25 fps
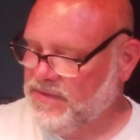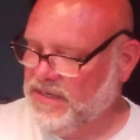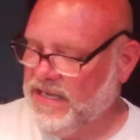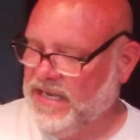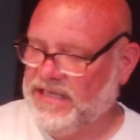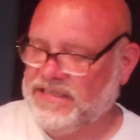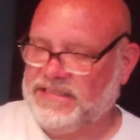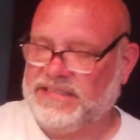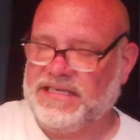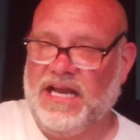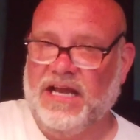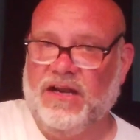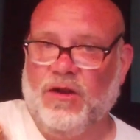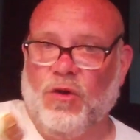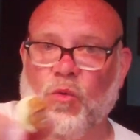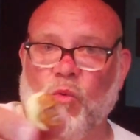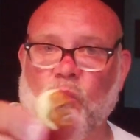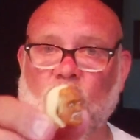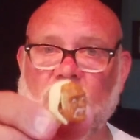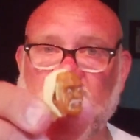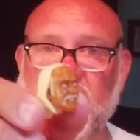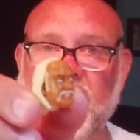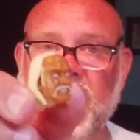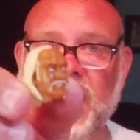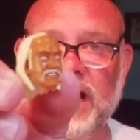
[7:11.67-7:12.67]
But yeah, it's kind
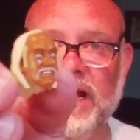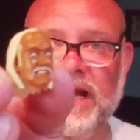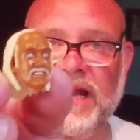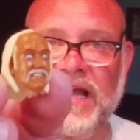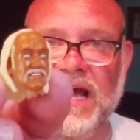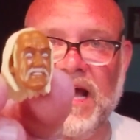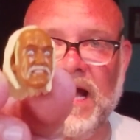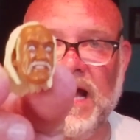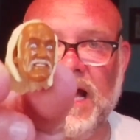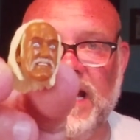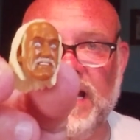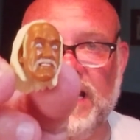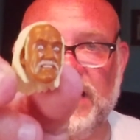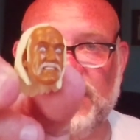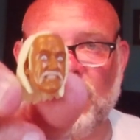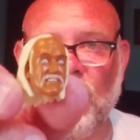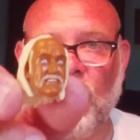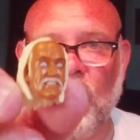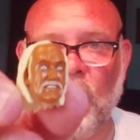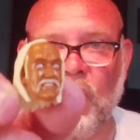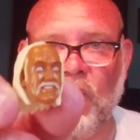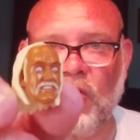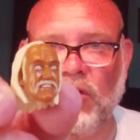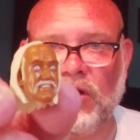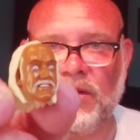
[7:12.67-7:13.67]
of wide-eyed,
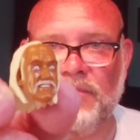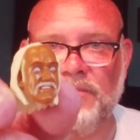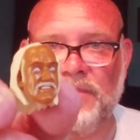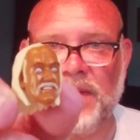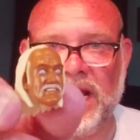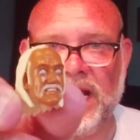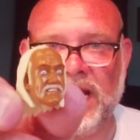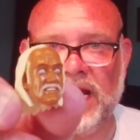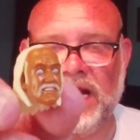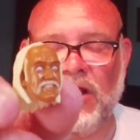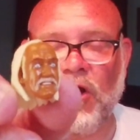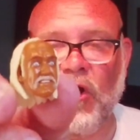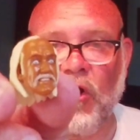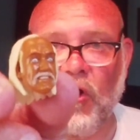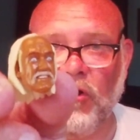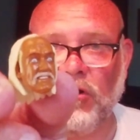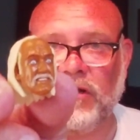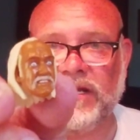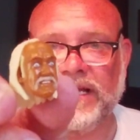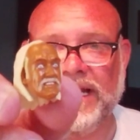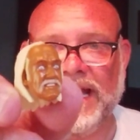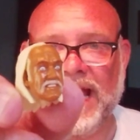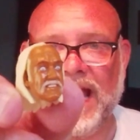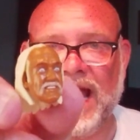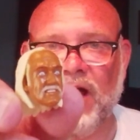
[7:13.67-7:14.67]

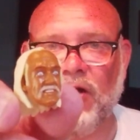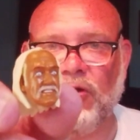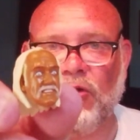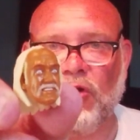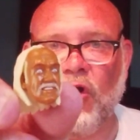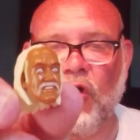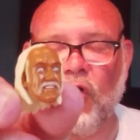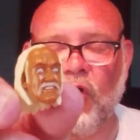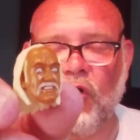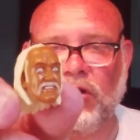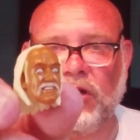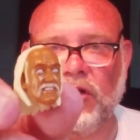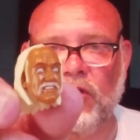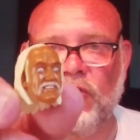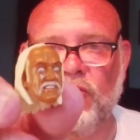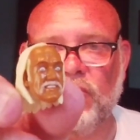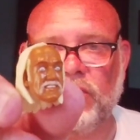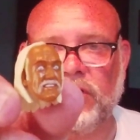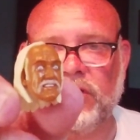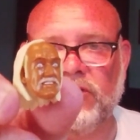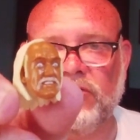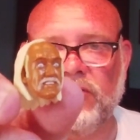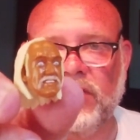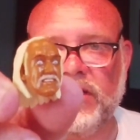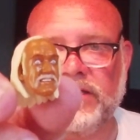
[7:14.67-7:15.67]
hulking out Hulk
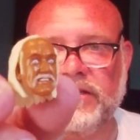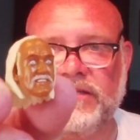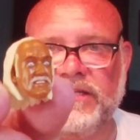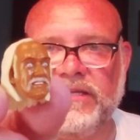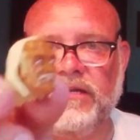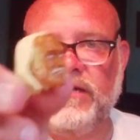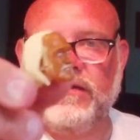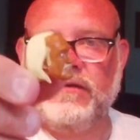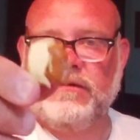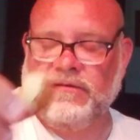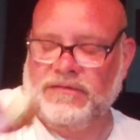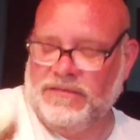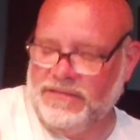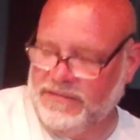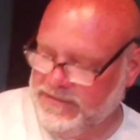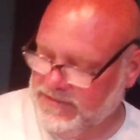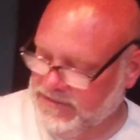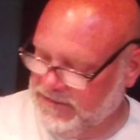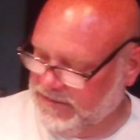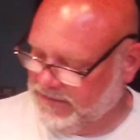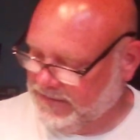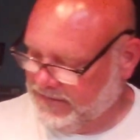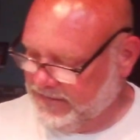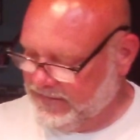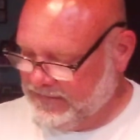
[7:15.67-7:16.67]
Hogan right there.
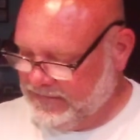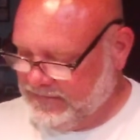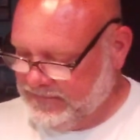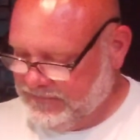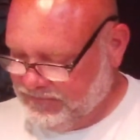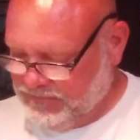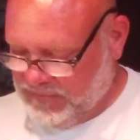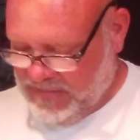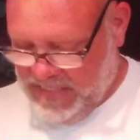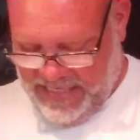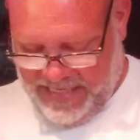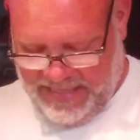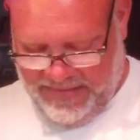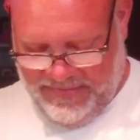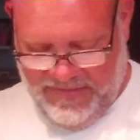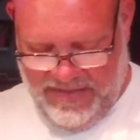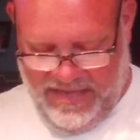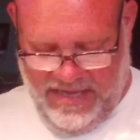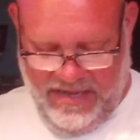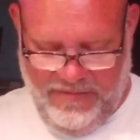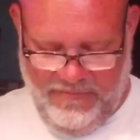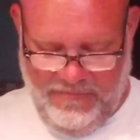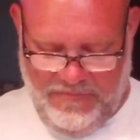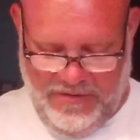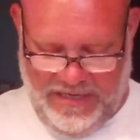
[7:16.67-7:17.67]
And
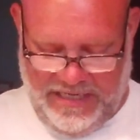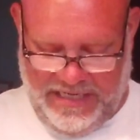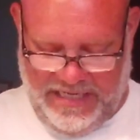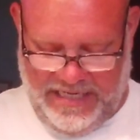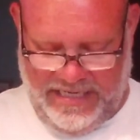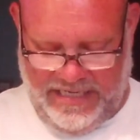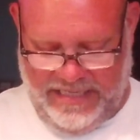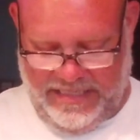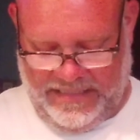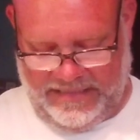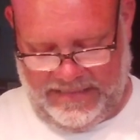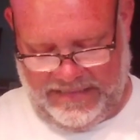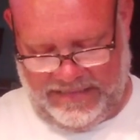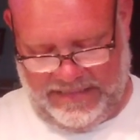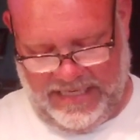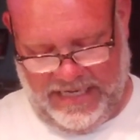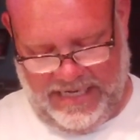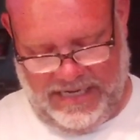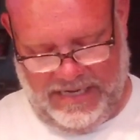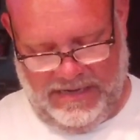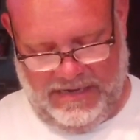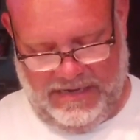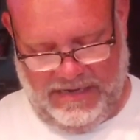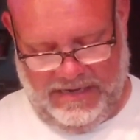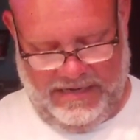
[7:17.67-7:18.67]
then we get
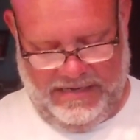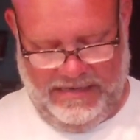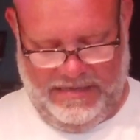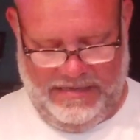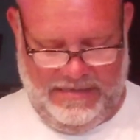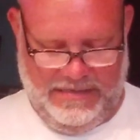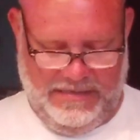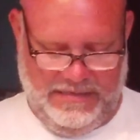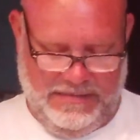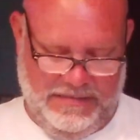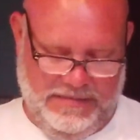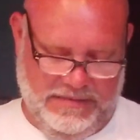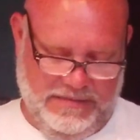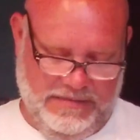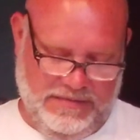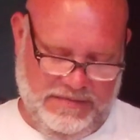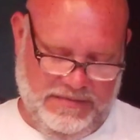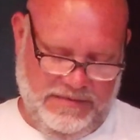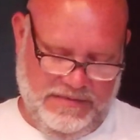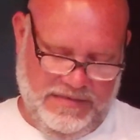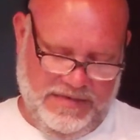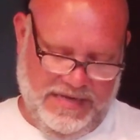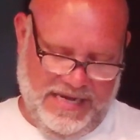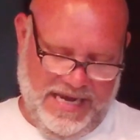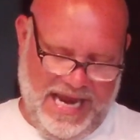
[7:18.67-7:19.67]

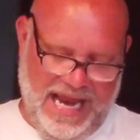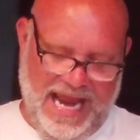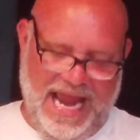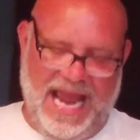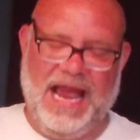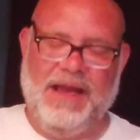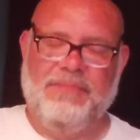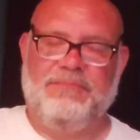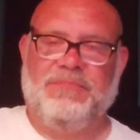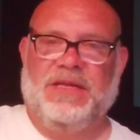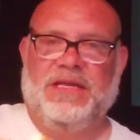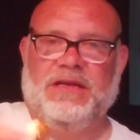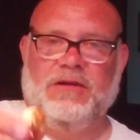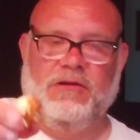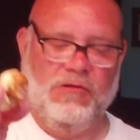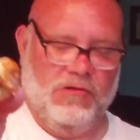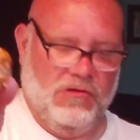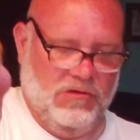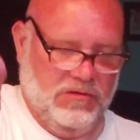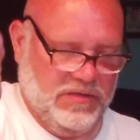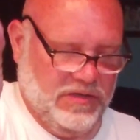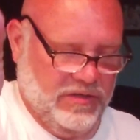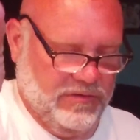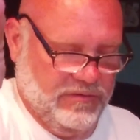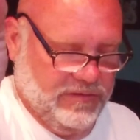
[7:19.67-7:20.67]
happy
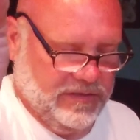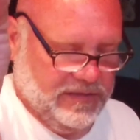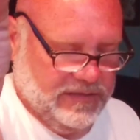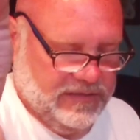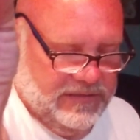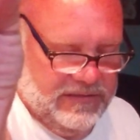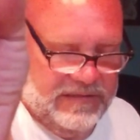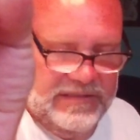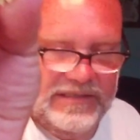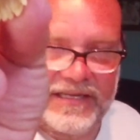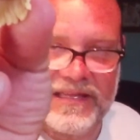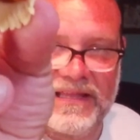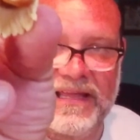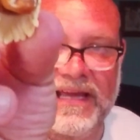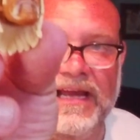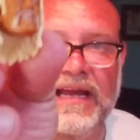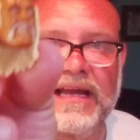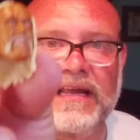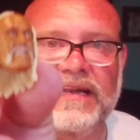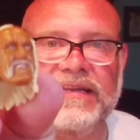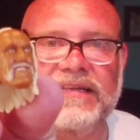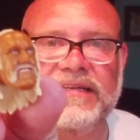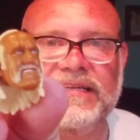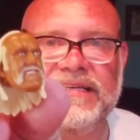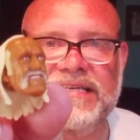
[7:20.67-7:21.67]
Hulk Hogan. Look at
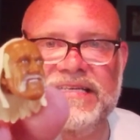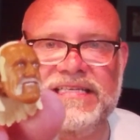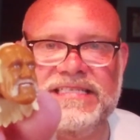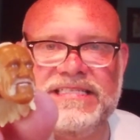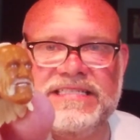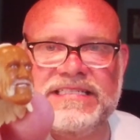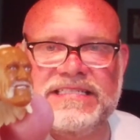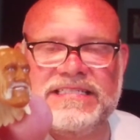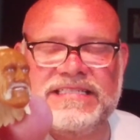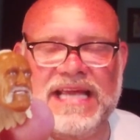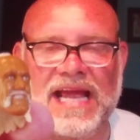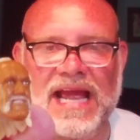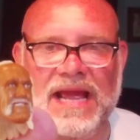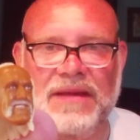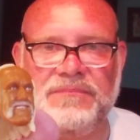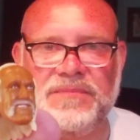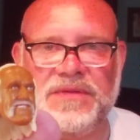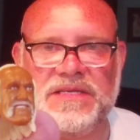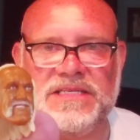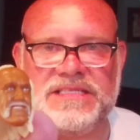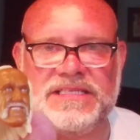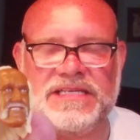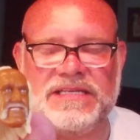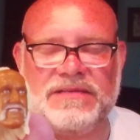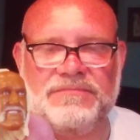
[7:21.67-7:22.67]
that. He's just
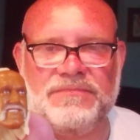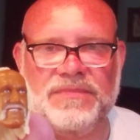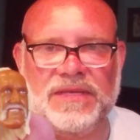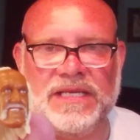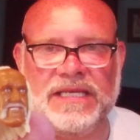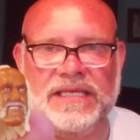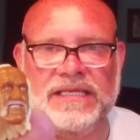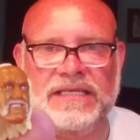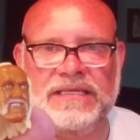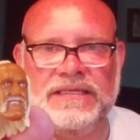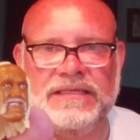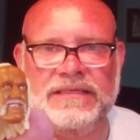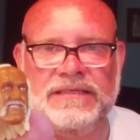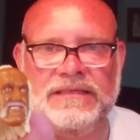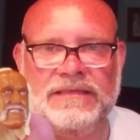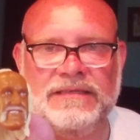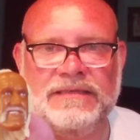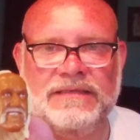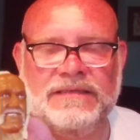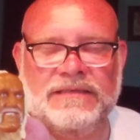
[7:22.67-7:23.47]
happy as he can be.